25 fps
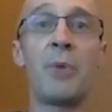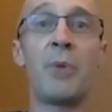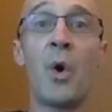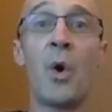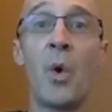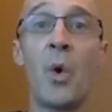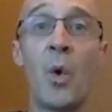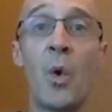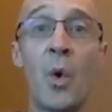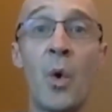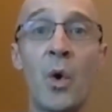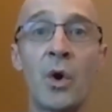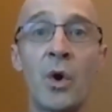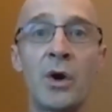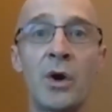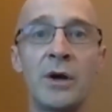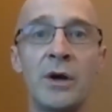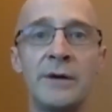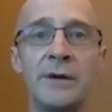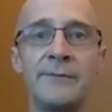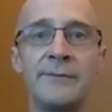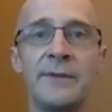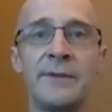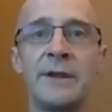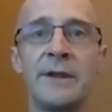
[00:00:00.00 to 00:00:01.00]
poor
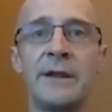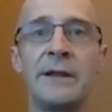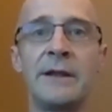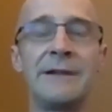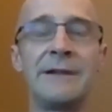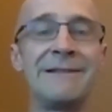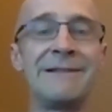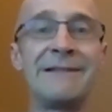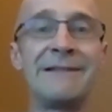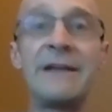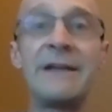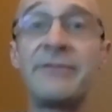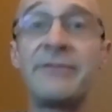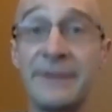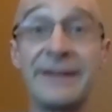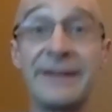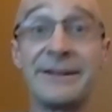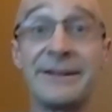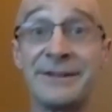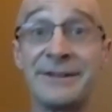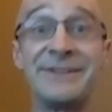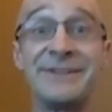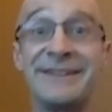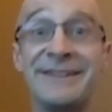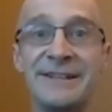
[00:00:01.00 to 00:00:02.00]
living
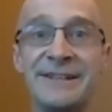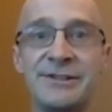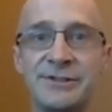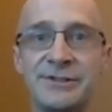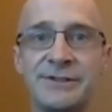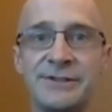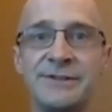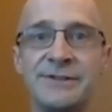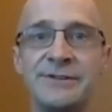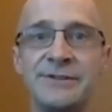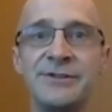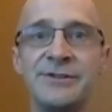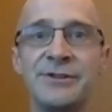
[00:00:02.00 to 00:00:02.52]
conditions,